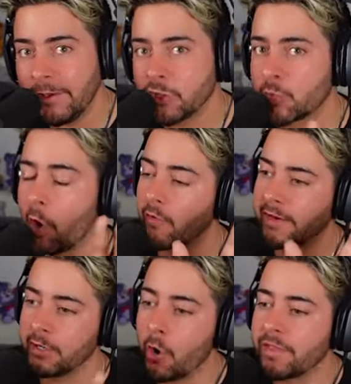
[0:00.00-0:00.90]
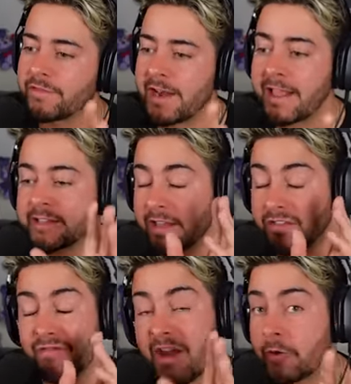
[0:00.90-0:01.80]
Because we already know that Vanessa is
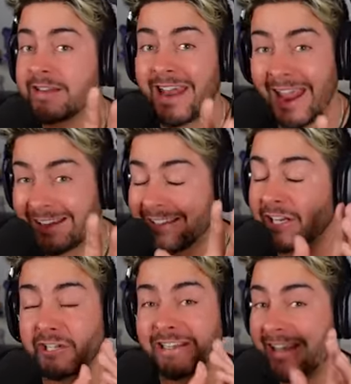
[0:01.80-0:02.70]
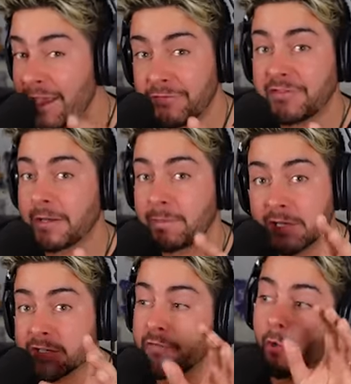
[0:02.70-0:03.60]
very technically gifted
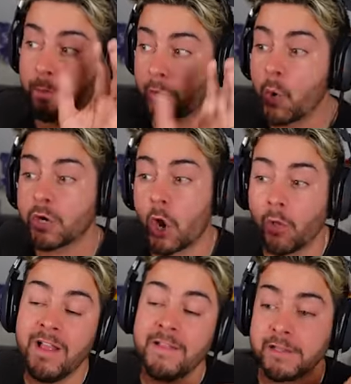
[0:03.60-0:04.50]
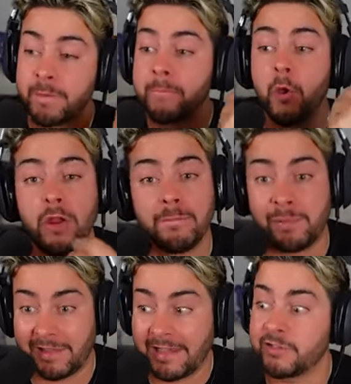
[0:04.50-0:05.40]
because of all the protocol that's been put in
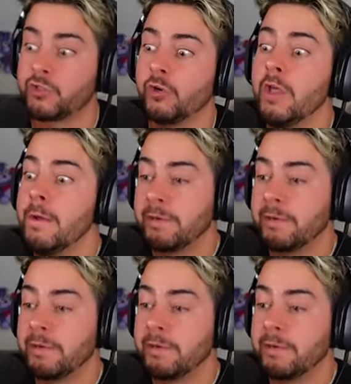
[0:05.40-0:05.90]
place to